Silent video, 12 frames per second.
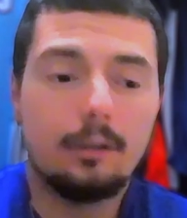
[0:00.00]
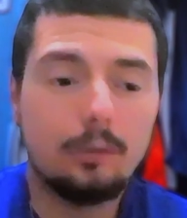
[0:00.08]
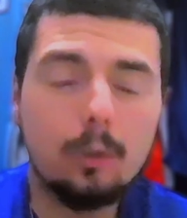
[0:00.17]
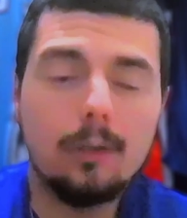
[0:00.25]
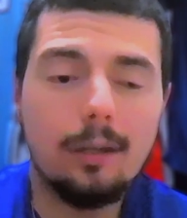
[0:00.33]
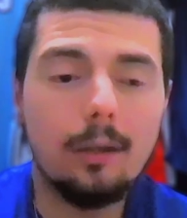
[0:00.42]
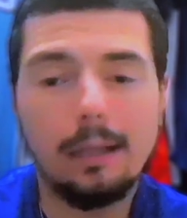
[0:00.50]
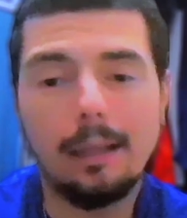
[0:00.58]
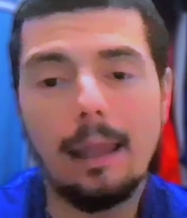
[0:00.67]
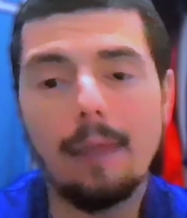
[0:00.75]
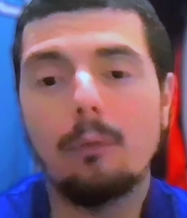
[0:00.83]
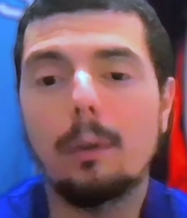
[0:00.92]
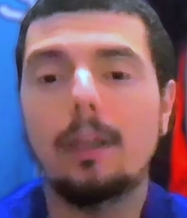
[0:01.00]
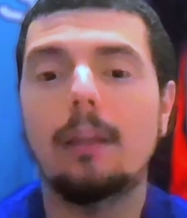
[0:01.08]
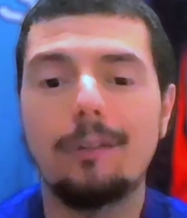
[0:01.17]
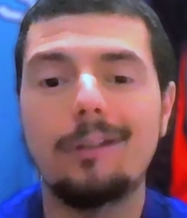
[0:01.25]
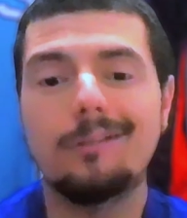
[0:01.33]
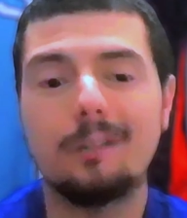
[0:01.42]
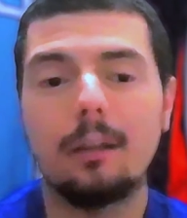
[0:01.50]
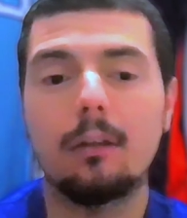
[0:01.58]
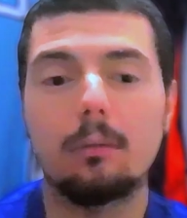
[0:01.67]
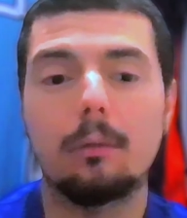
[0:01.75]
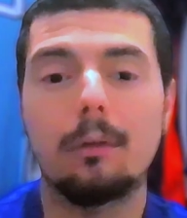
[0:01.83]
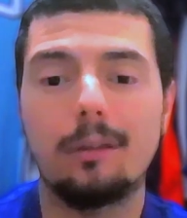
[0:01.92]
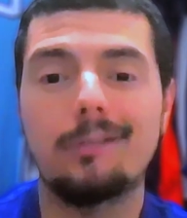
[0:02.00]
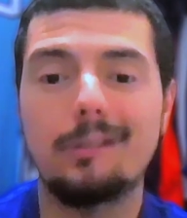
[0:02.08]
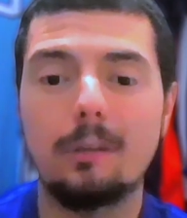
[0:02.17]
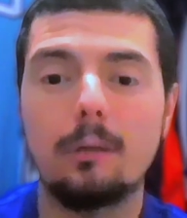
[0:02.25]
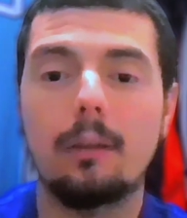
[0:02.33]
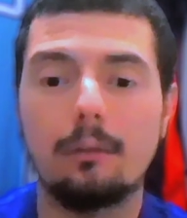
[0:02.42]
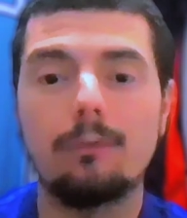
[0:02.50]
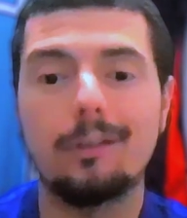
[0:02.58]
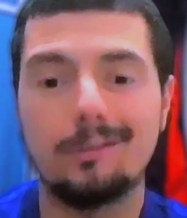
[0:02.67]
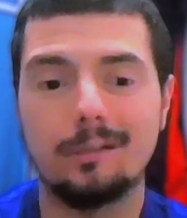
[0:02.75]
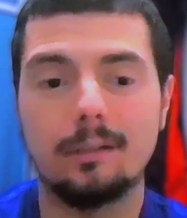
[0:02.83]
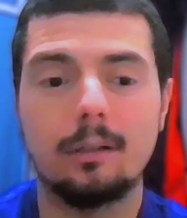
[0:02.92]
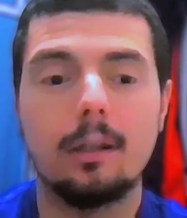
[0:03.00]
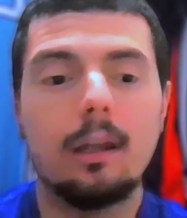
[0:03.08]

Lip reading: You could tell that the heavyweight division is Claressa Shields' division.